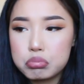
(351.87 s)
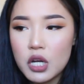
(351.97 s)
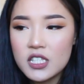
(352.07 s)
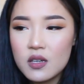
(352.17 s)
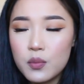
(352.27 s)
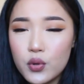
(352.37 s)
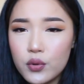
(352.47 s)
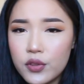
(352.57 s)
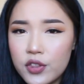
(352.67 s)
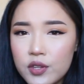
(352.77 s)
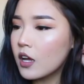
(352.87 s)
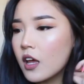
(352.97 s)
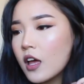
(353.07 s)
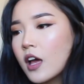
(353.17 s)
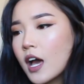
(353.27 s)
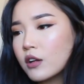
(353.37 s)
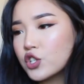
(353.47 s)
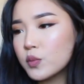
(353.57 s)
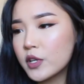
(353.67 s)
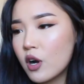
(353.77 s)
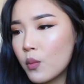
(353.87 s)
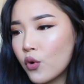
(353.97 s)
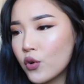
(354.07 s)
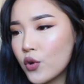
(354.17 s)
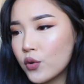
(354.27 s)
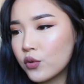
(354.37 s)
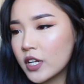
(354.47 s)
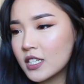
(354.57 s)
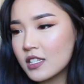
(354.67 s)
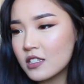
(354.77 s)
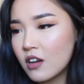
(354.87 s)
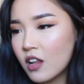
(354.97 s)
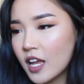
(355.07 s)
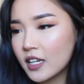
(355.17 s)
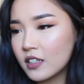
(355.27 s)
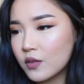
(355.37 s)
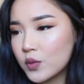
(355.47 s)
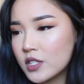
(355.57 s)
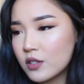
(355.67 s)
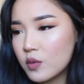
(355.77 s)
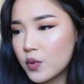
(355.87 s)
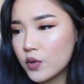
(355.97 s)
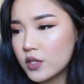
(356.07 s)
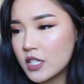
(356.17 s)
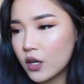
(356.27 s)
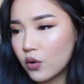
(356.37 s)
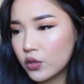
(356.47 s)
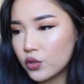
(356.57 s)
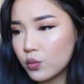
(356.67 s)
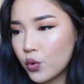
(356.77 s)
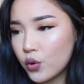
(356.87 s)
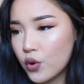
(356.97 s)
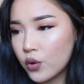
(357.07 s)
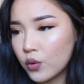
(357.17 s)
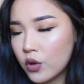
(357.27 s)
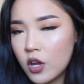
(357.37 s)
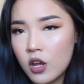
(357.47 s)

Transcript: I'd say both how did you become more known on Insta like was there a post that got you more known?